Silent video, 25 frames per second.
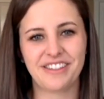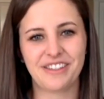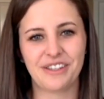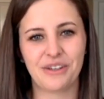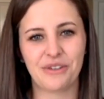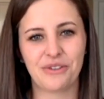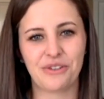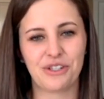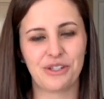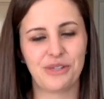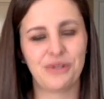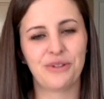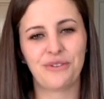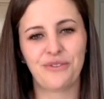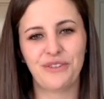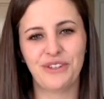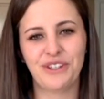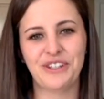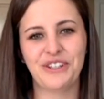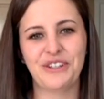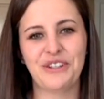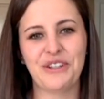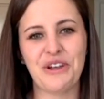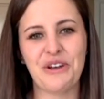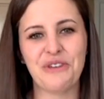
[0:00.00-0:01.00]
So she was
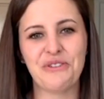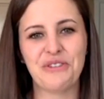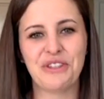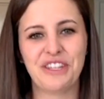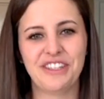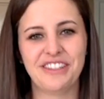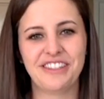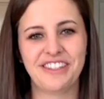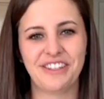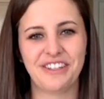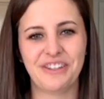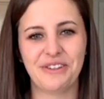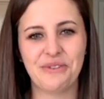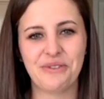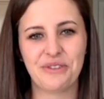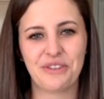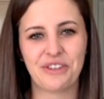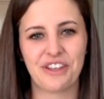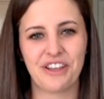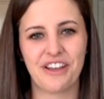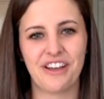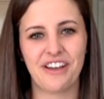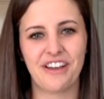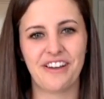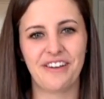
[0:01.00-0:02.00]
feeling lonely too. So
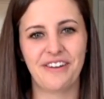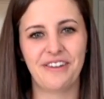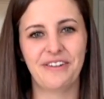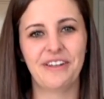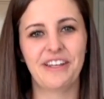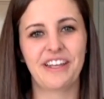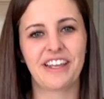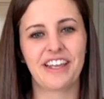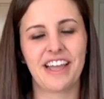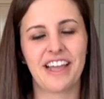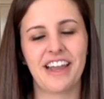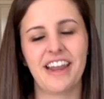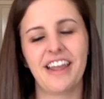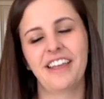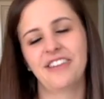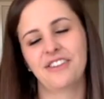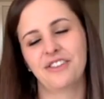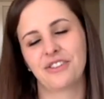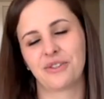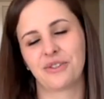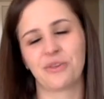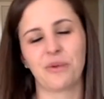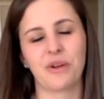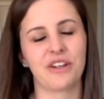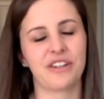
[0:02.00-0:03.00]
it kind of, it
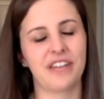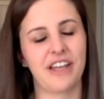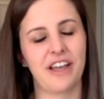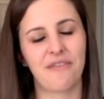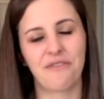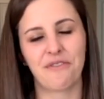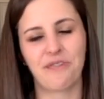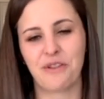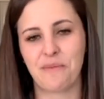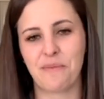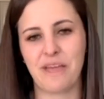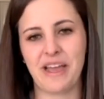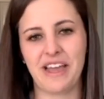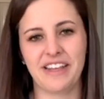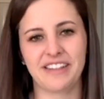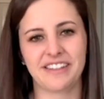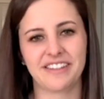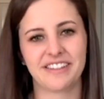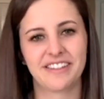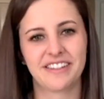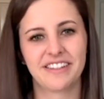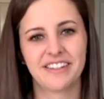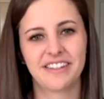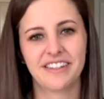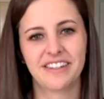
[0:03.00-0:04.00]
just worked out for the
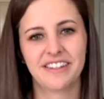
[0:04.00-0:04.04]
best.